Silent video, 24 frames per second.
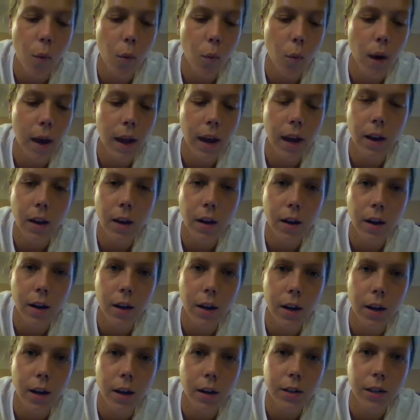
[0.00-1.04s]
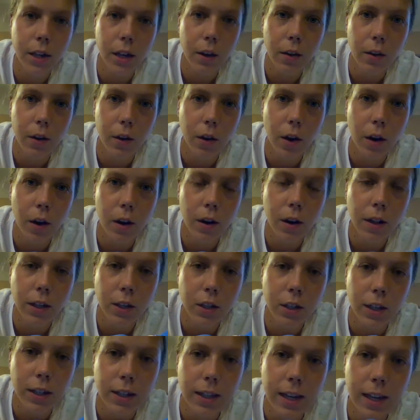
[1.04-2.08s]
white articular
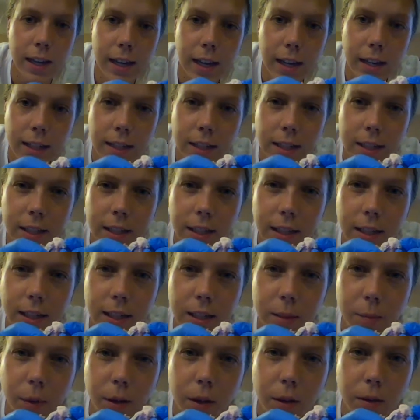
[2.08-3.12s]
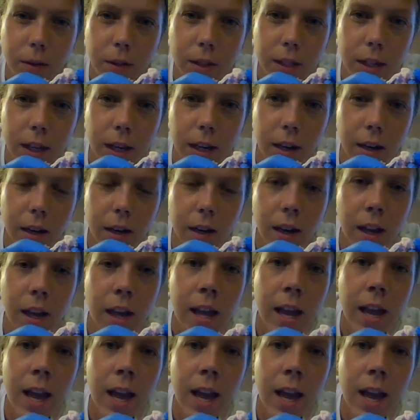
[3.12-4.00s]
cartilage that's connected to these bones here.